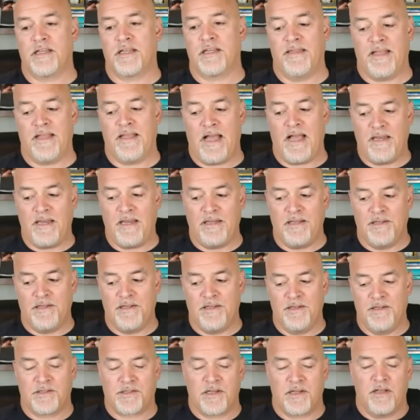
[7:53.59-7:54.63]
And that
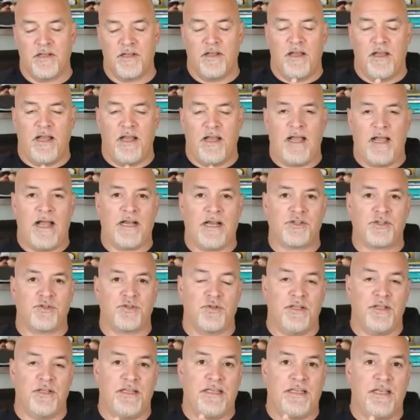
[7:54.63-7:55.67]
is
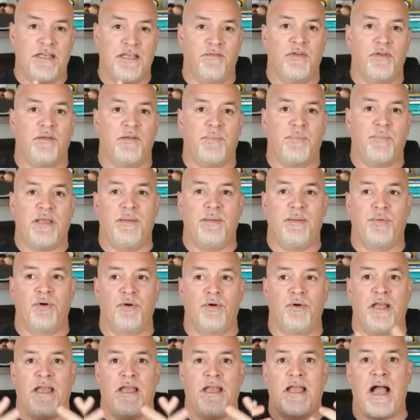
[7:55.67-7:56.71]
actually giving
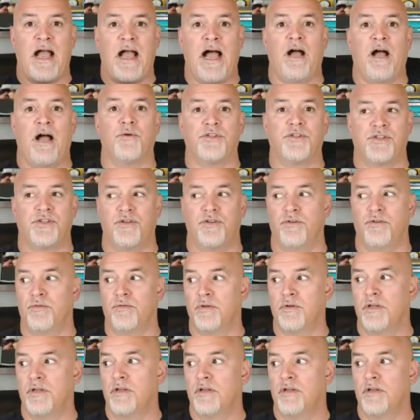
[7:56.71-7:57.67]
people a how-to,